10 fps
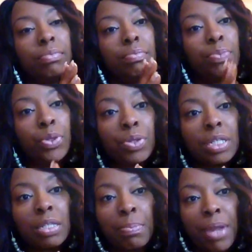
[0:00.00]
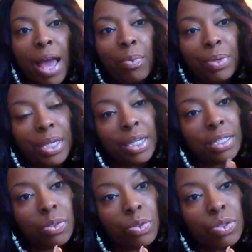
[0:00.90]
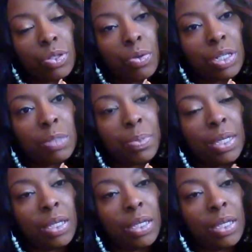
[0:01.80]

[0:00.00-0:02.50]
beauty supply wigs, so to speak.